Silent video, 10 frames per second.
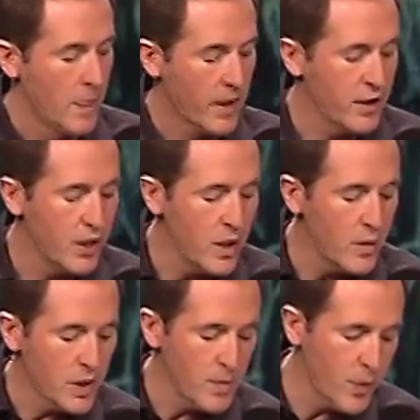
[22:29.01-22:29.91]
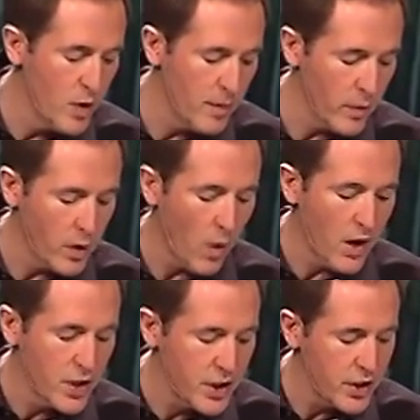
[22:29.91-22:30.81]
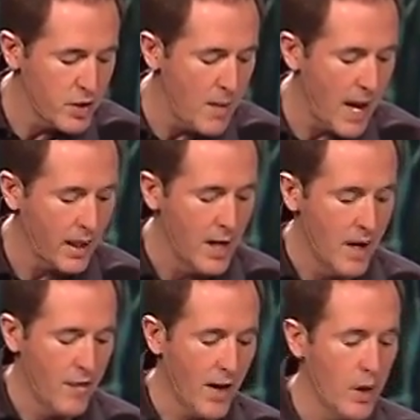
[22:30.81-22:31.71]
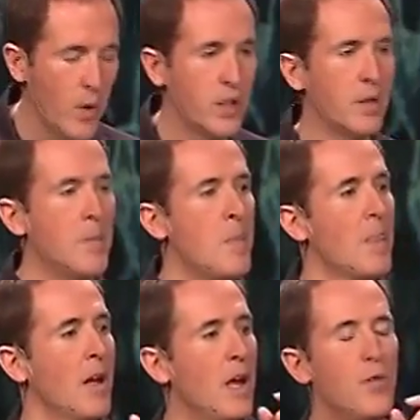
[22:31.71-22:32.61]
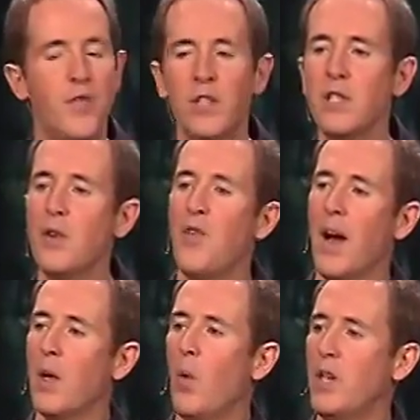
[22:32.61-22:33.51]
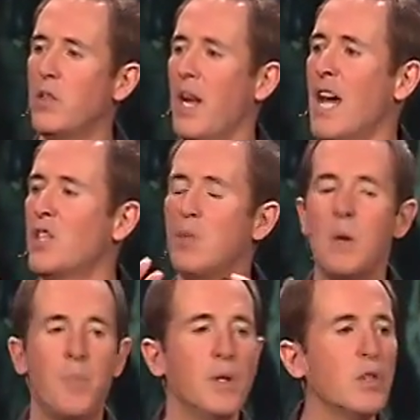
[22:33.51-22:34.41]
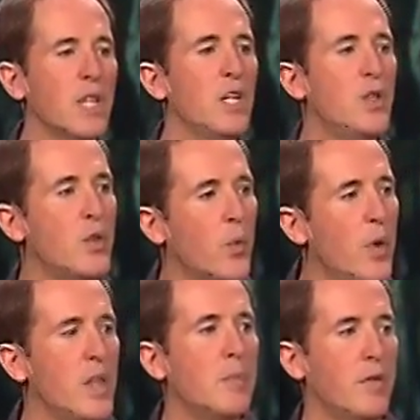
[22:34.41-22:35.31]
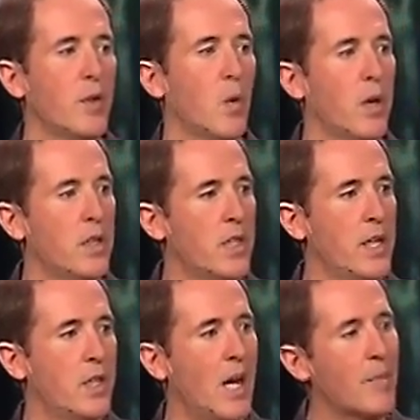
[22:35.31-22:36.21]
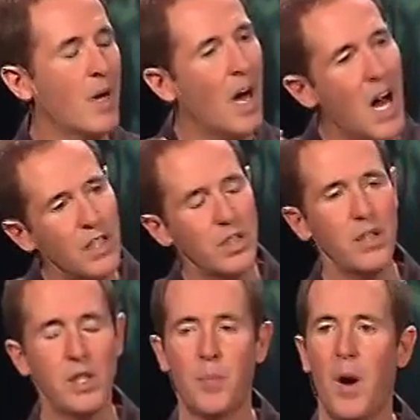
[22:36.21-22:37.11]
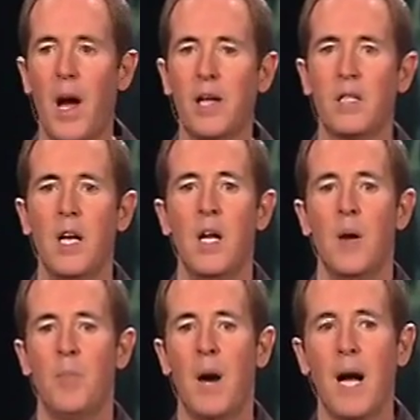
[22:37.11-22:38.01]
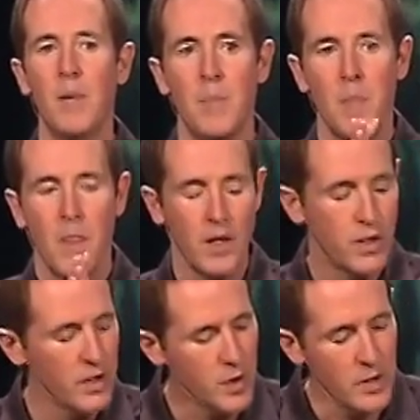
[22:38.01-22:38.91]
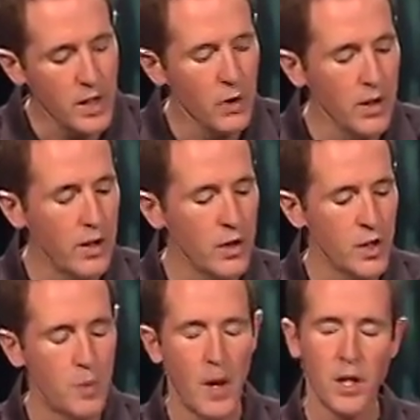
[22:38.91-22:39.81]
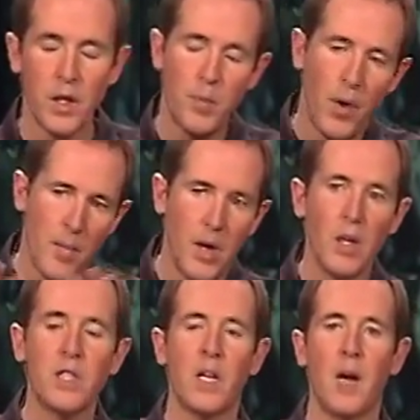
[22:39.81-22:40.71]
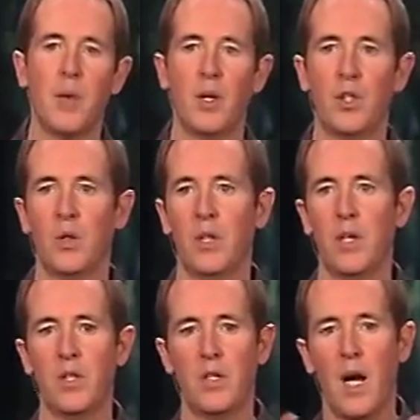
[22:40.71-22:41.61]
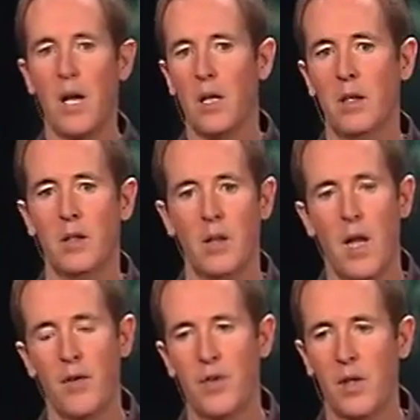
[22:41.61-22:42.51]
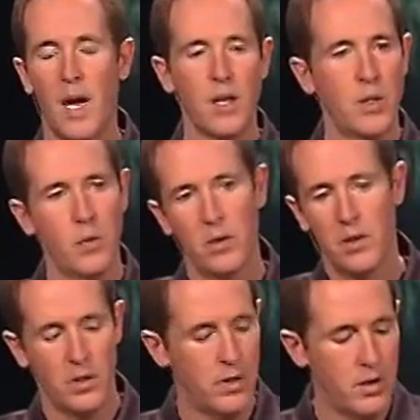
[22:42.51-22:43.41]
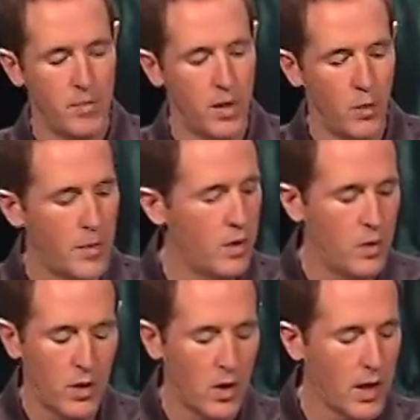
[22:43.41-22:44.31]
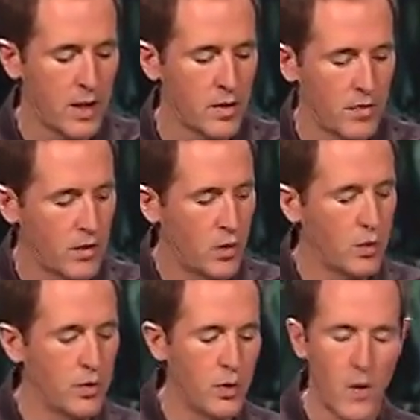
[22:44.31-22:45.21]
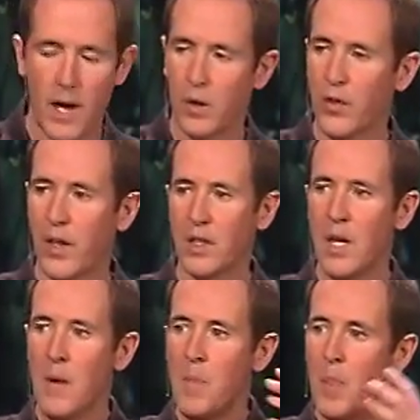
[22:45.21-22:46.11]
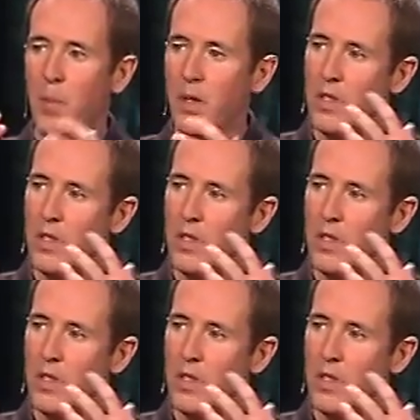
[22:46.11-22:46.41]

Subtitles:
Continuous improvement requires systematic evaluation. If this is evaluation that has to be built into the rhythm of your organization. I'm constantly surprised by senior leaders, especially, primarily denominational leaders, not a lot of you guys who are men and women who are doing all kinds of cool, new, radical things, but in